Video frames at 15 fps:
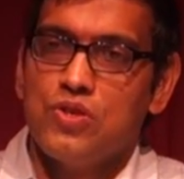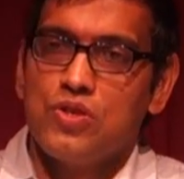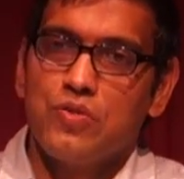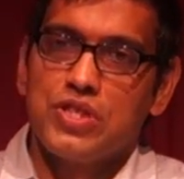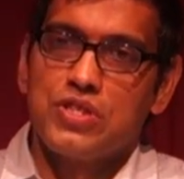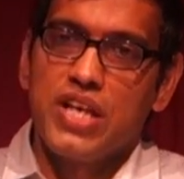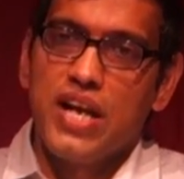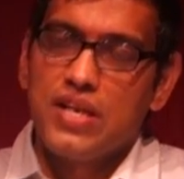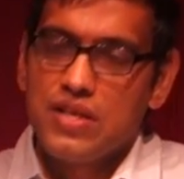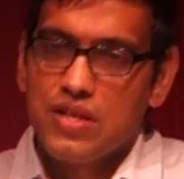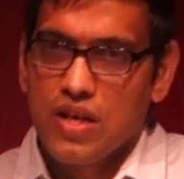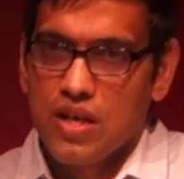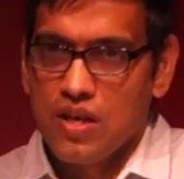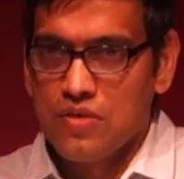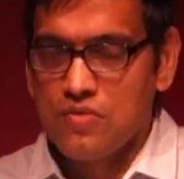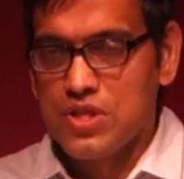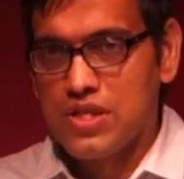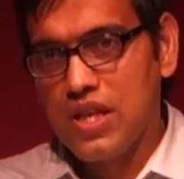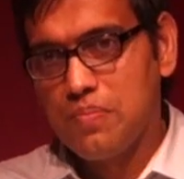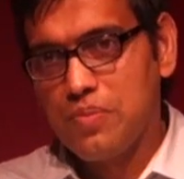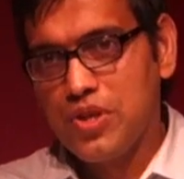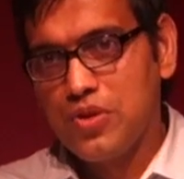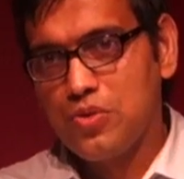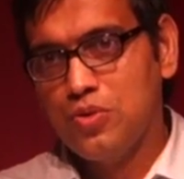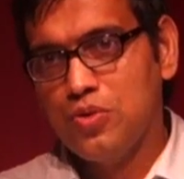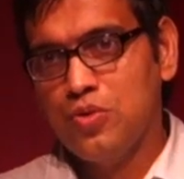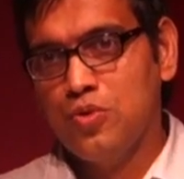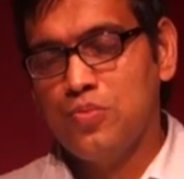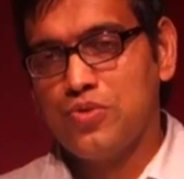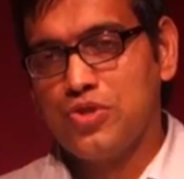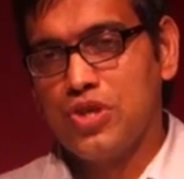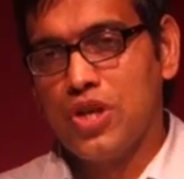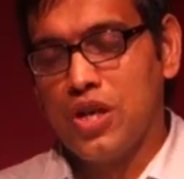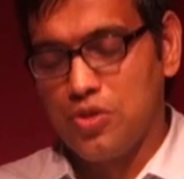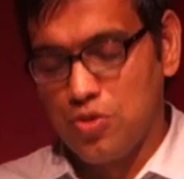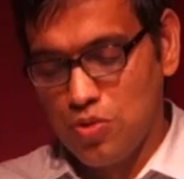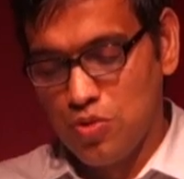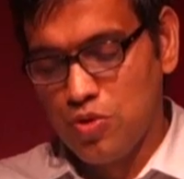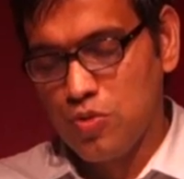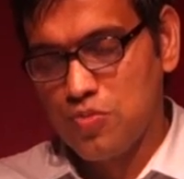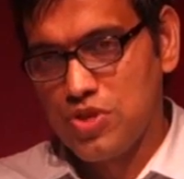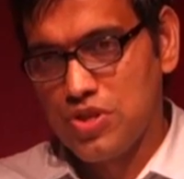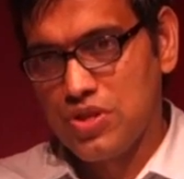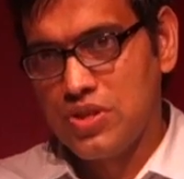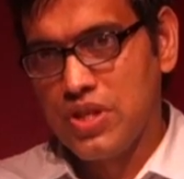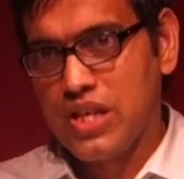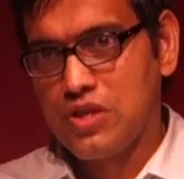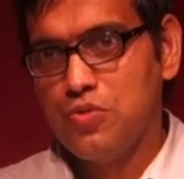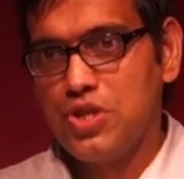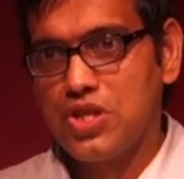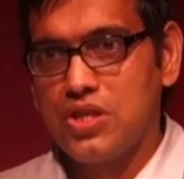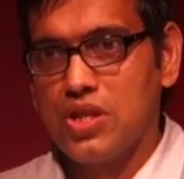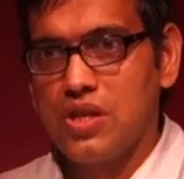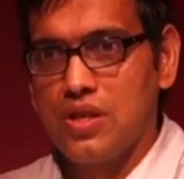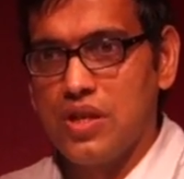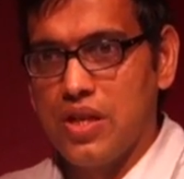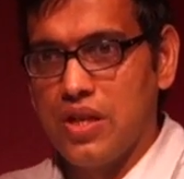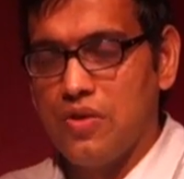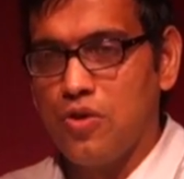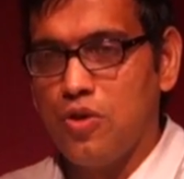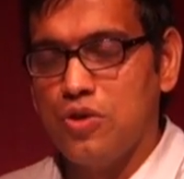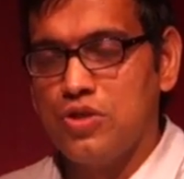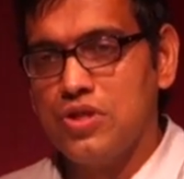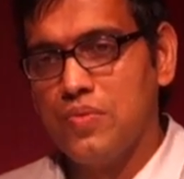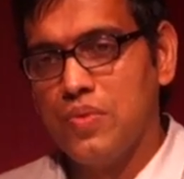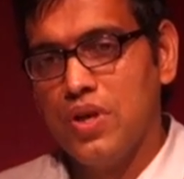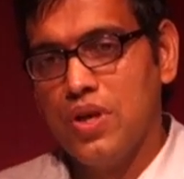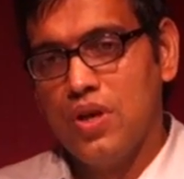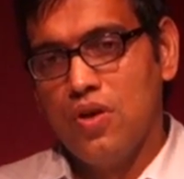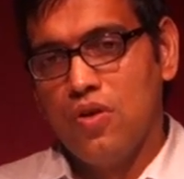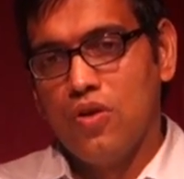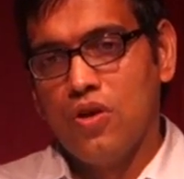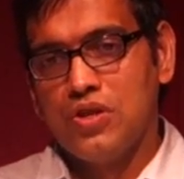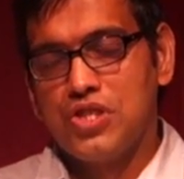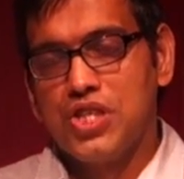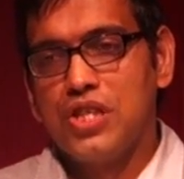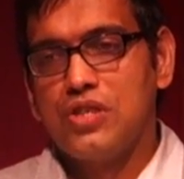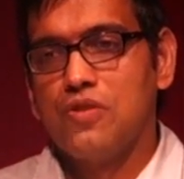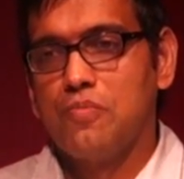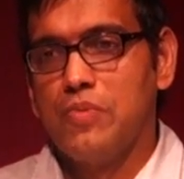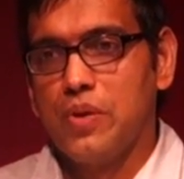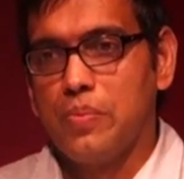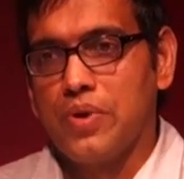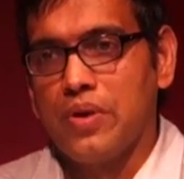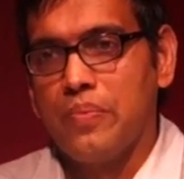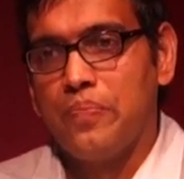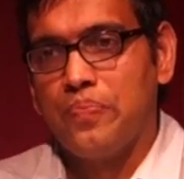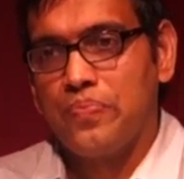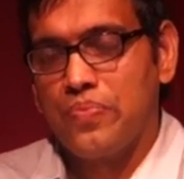So we slept in two rooms next to each other in rows on sheets of paper.